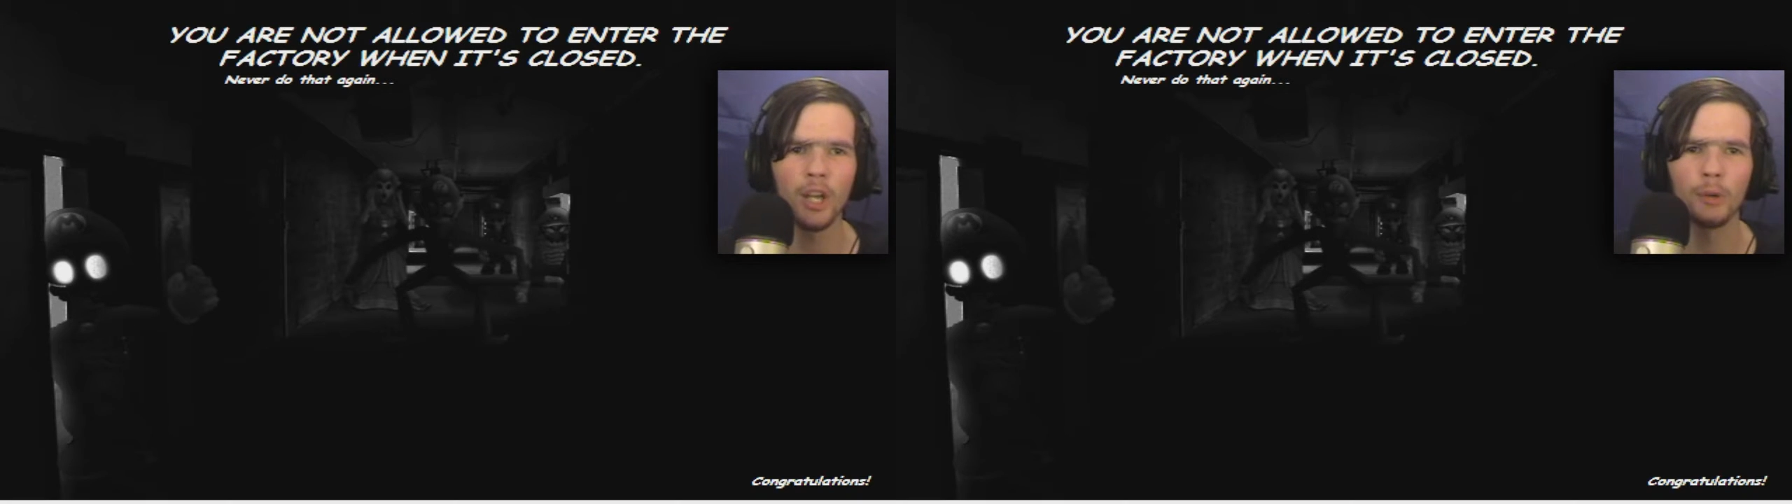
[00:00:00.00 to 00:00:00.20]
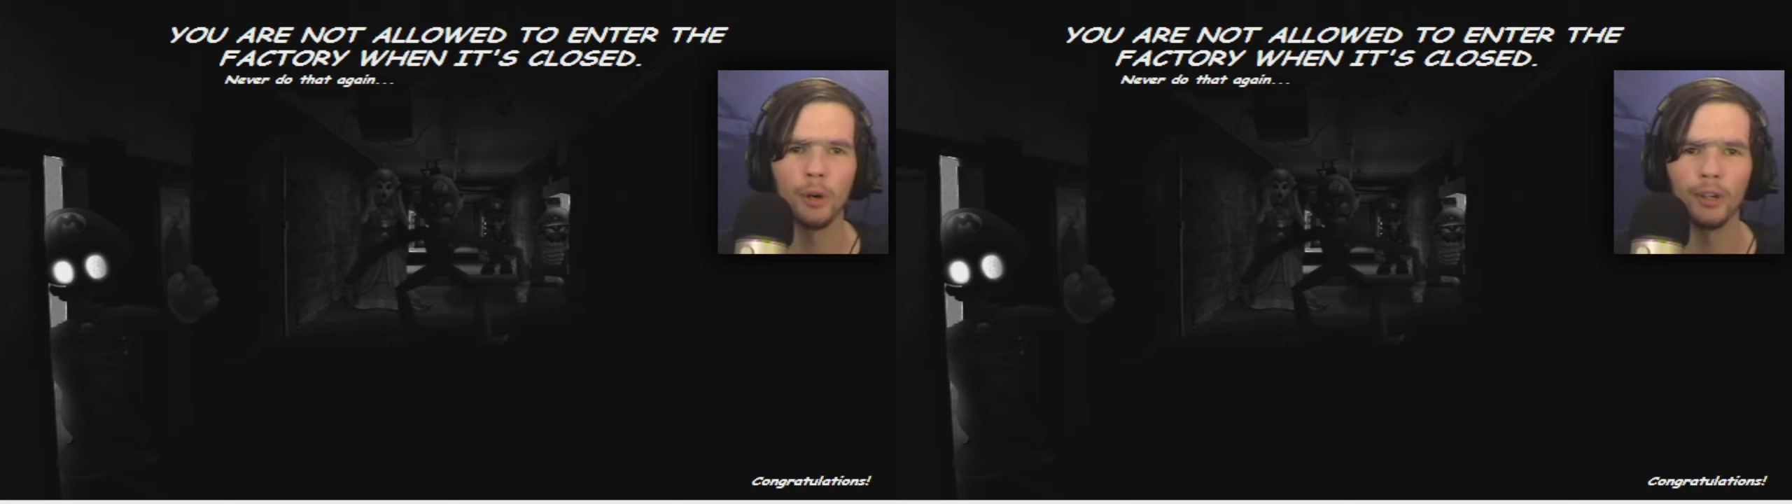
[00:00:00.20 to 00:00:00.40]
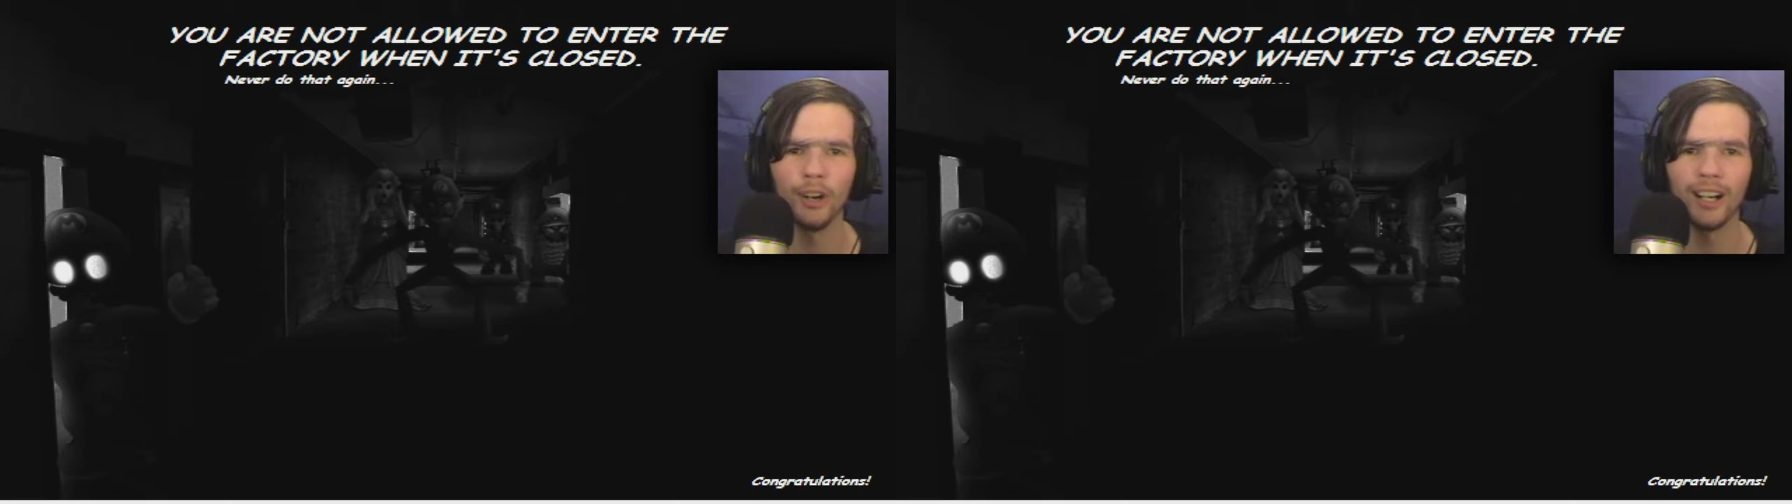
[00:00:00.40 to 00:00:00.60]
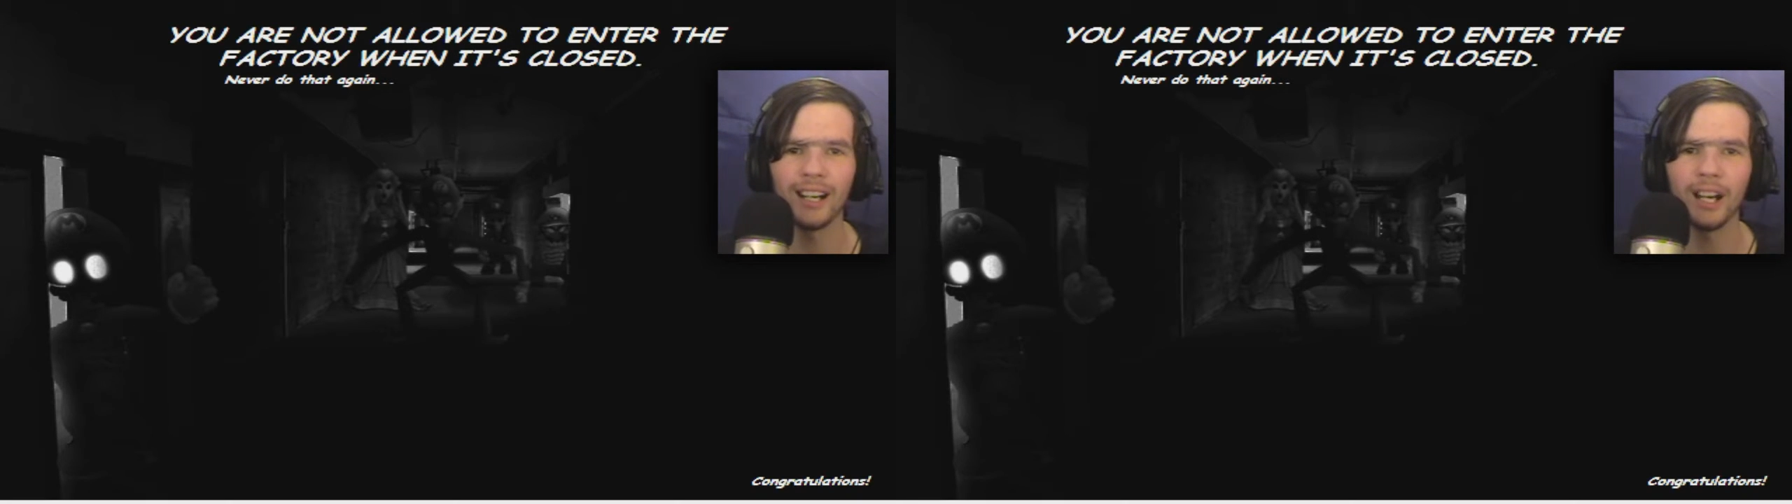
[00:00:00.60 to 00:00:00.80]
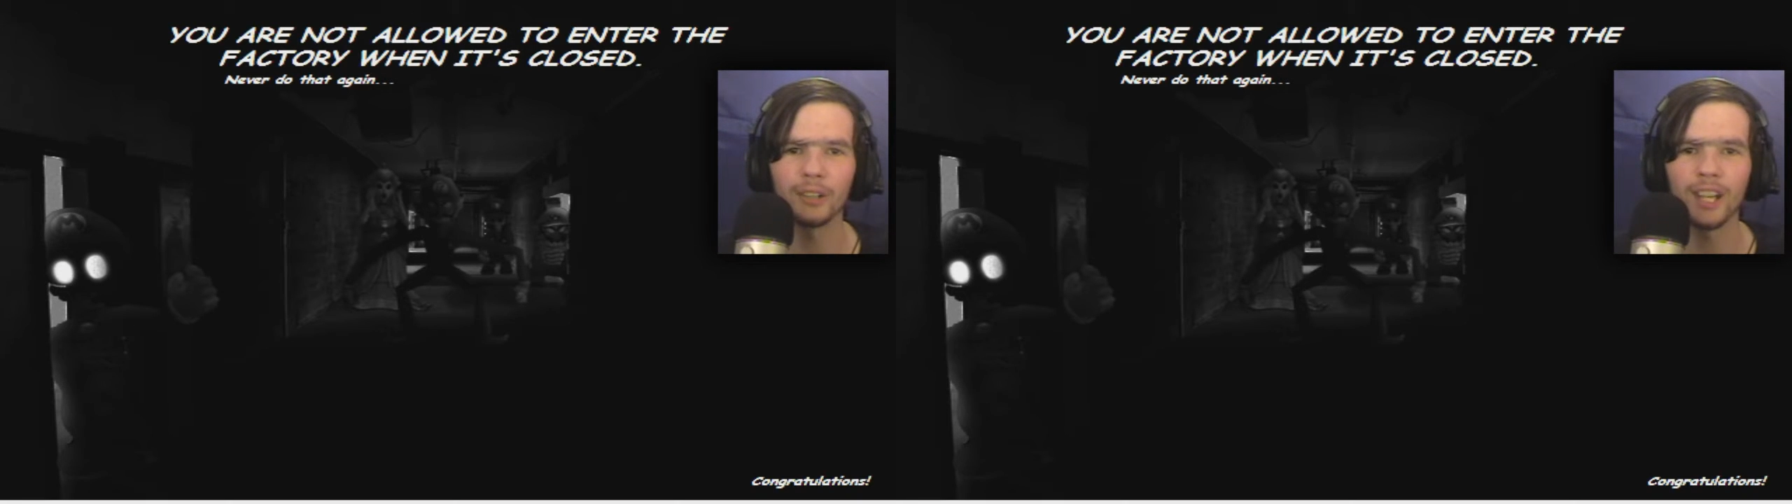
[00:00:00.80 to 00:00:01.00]
You are not
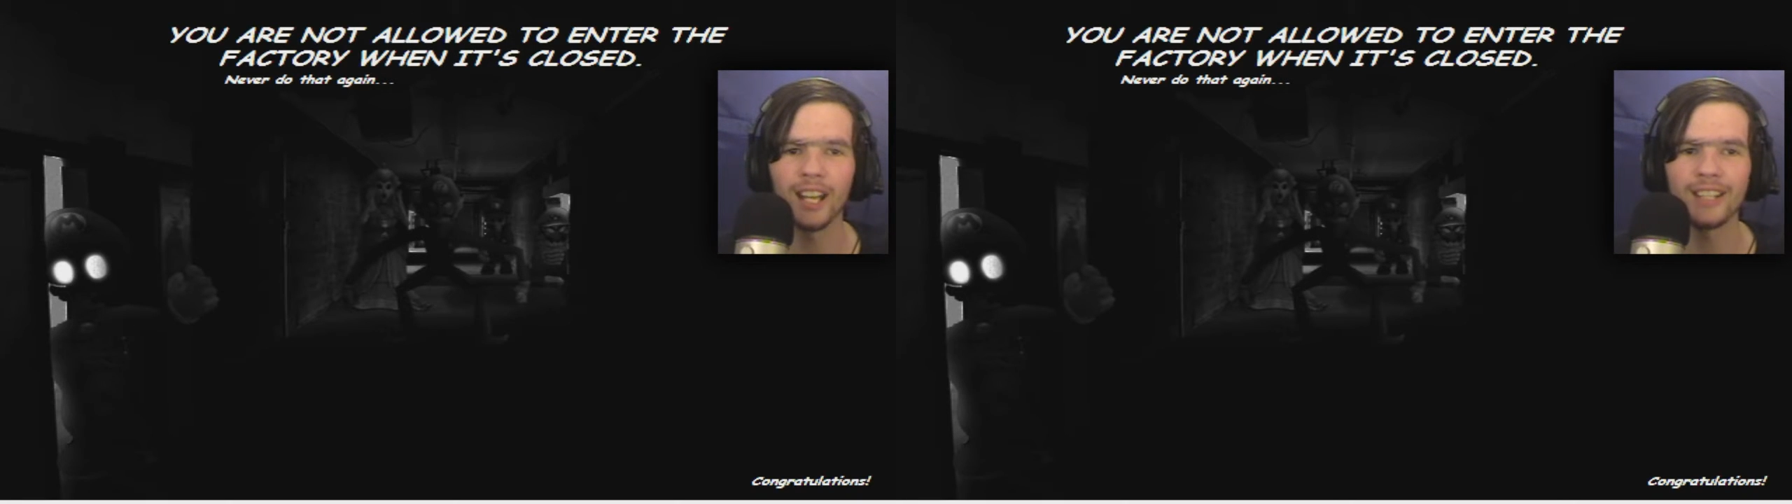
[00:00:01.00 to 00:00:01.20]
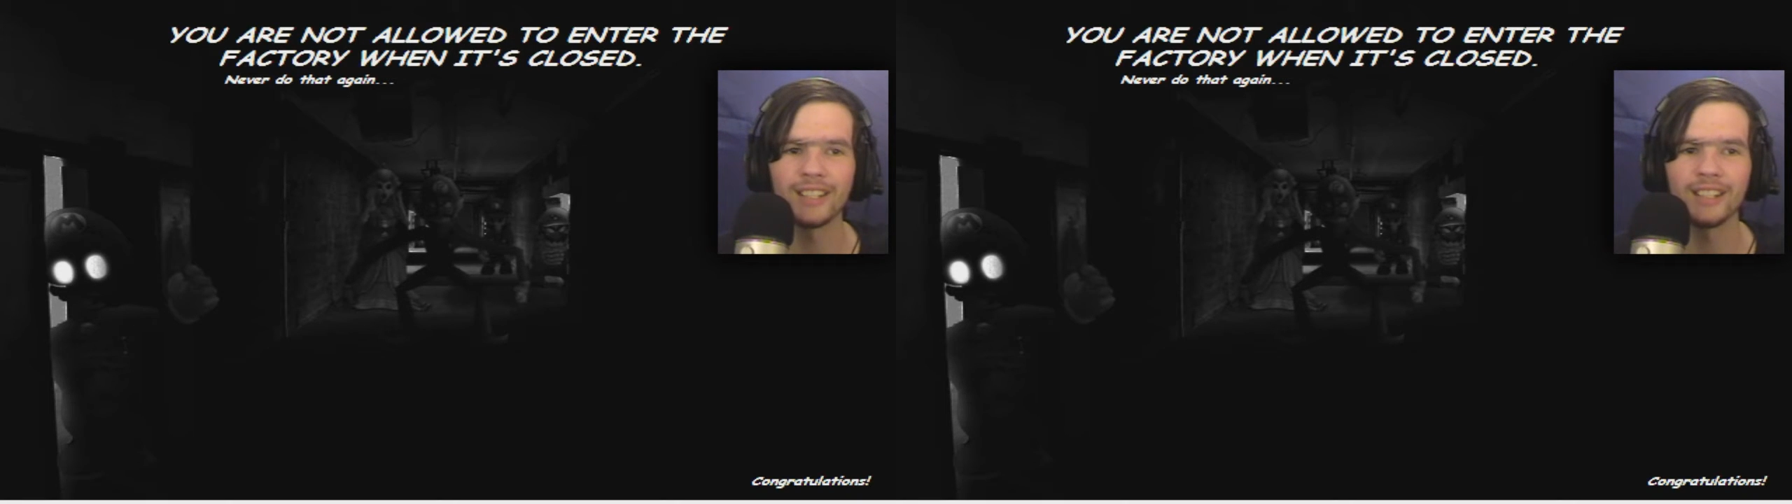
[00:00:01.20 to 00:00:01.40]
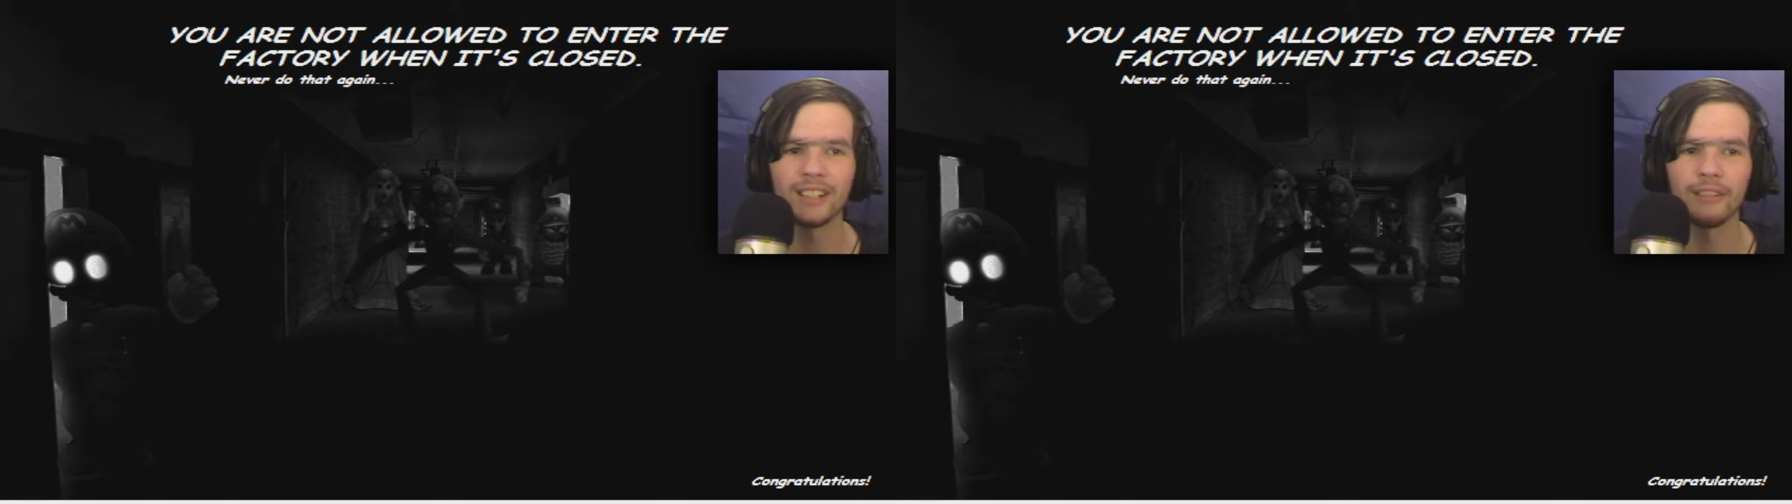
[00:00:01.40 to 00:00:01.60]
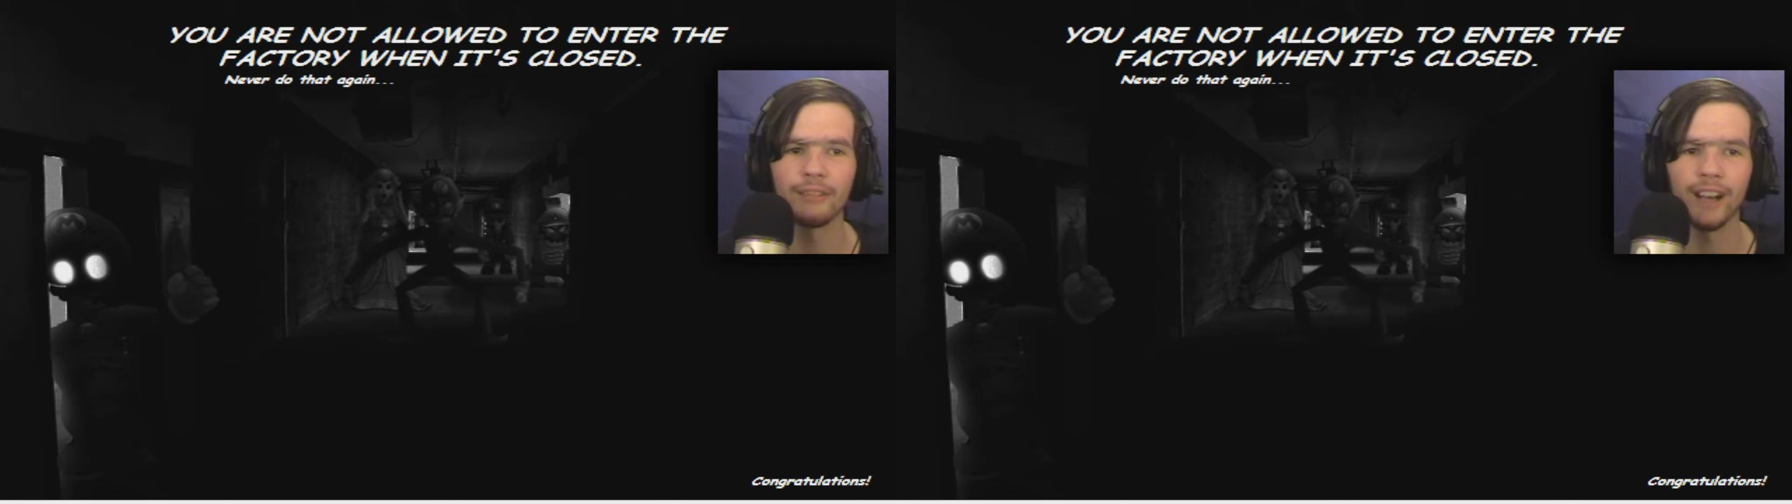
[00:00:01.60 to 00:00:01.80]
allowed to enter the